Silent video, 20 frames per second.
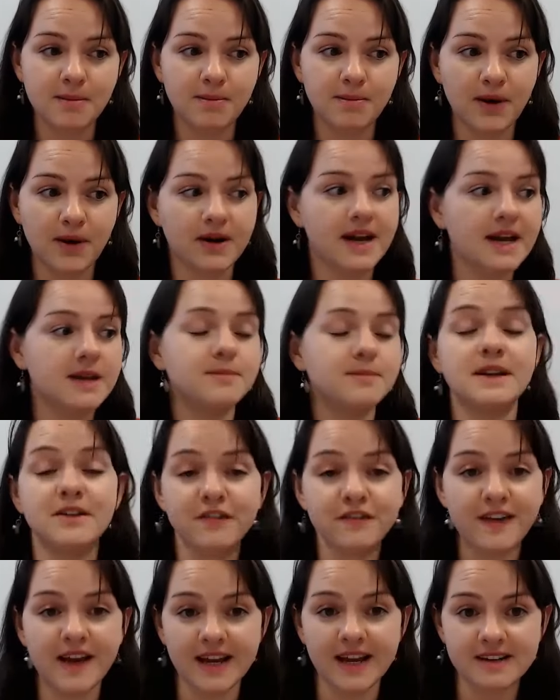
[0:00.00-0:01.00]
but it had been
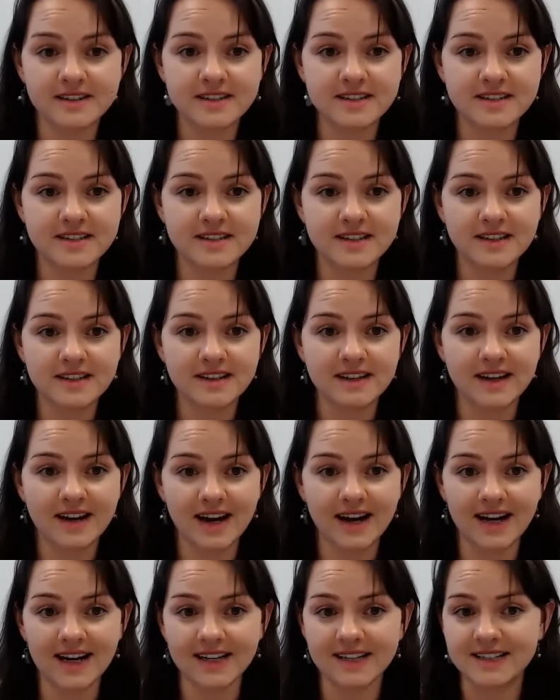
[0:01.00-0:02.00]
fixed
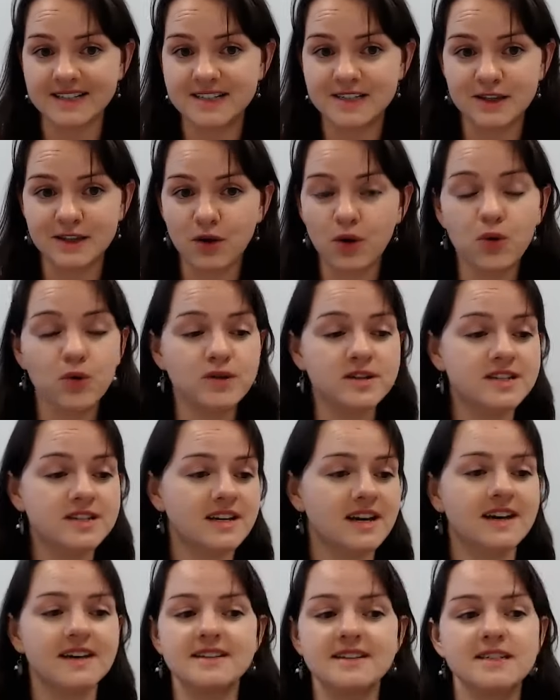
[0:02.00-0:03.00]
and the host
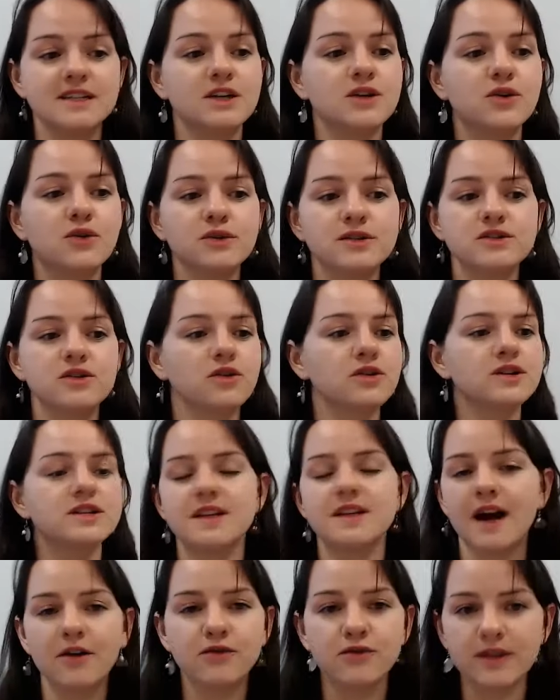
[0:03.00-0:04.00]
had, you know, sorted
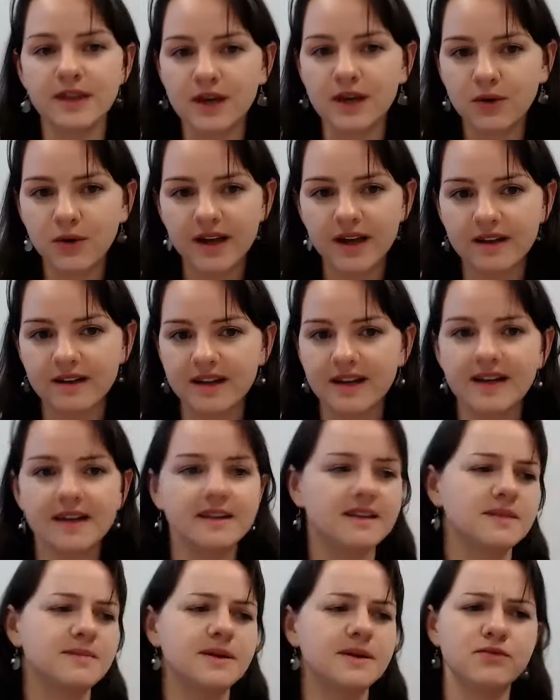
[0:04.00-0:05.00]
it out really quickly
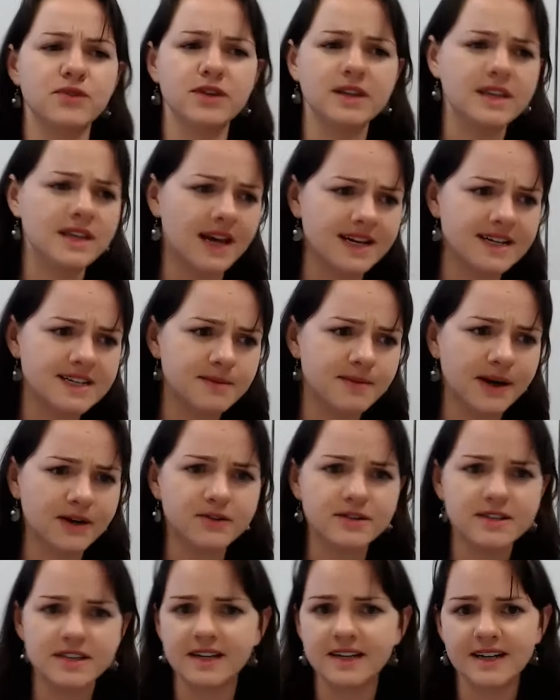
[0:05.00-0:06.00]
and they'd been really nice
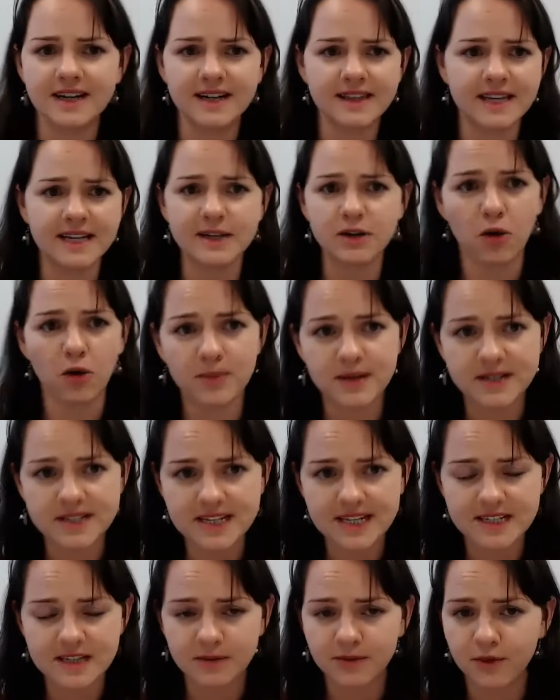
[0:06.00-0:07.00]
about it and they'd
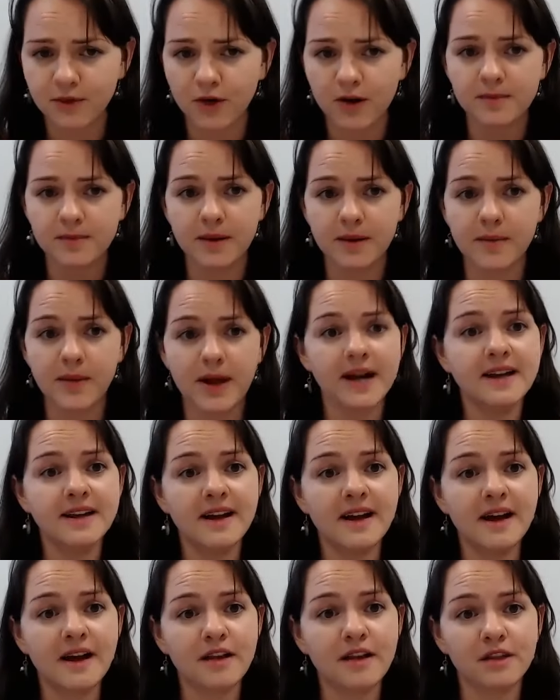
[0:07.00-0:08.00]
compensated them for it, blah, blah, blah.
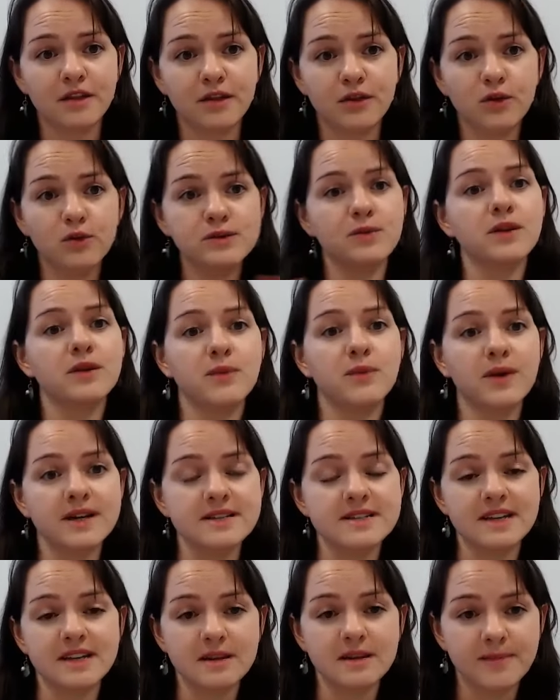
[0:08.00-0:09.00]
Those were the
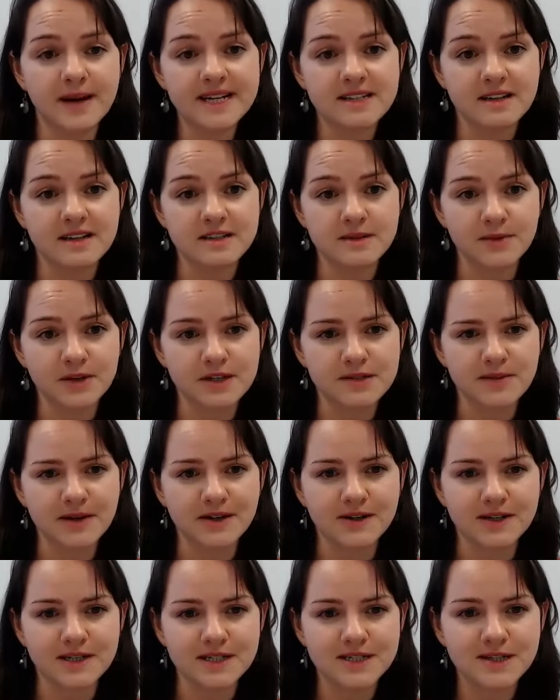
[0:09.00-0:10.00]
ones that had the best customer
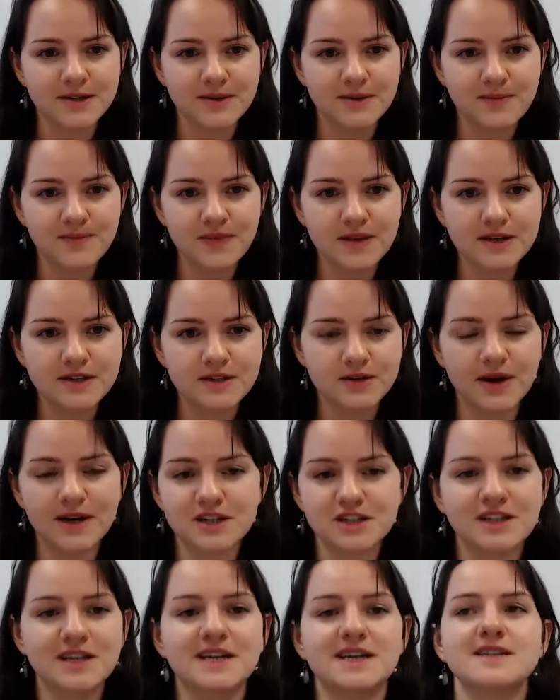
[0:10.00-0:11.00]
experience. So
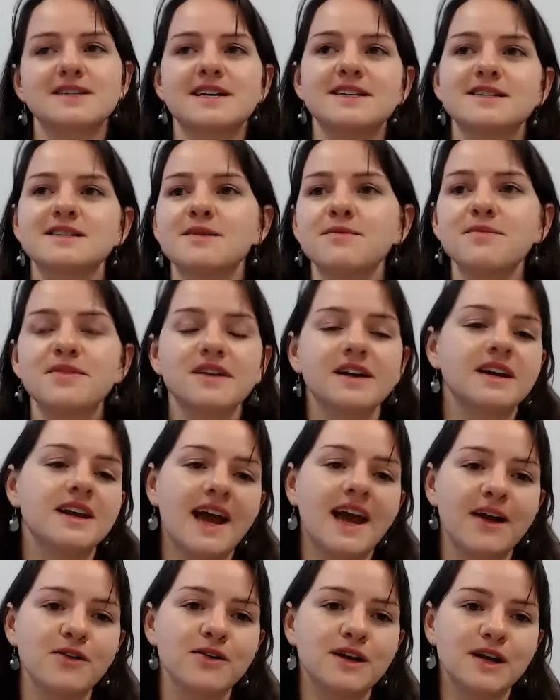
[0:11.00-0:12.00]
actually it's something
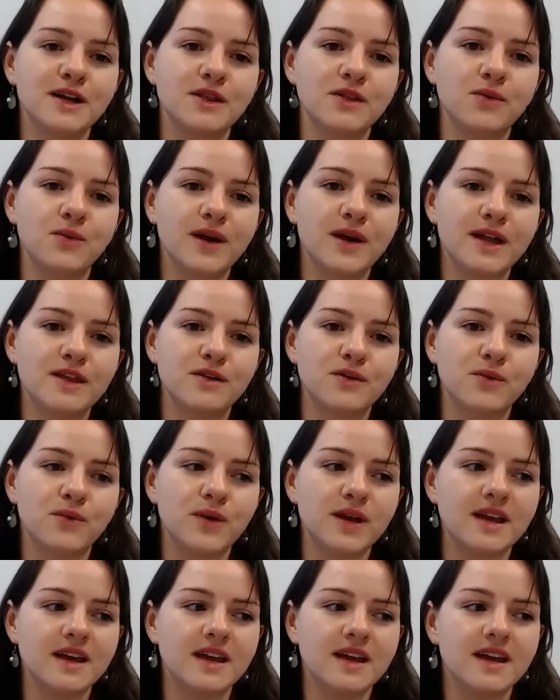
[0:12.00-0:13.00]
inherent in the way that
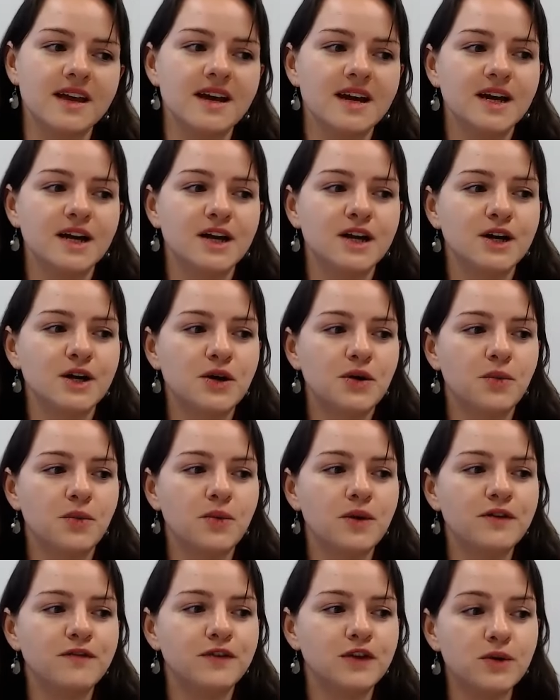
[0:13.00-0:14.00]
we
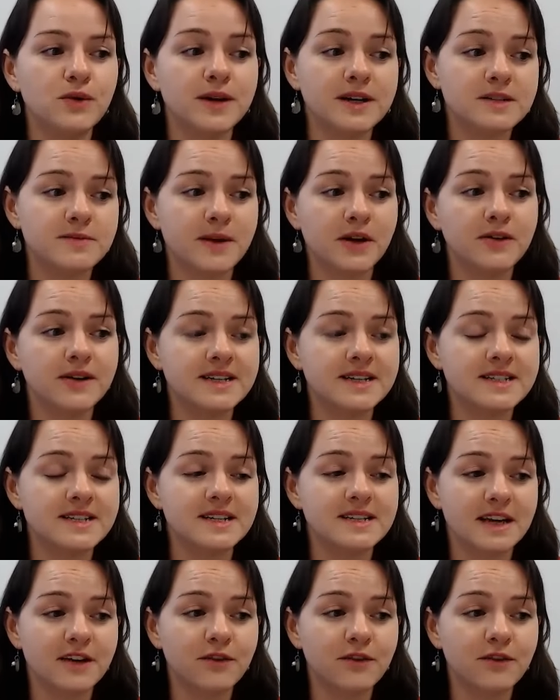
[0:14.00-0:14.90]
view experiences.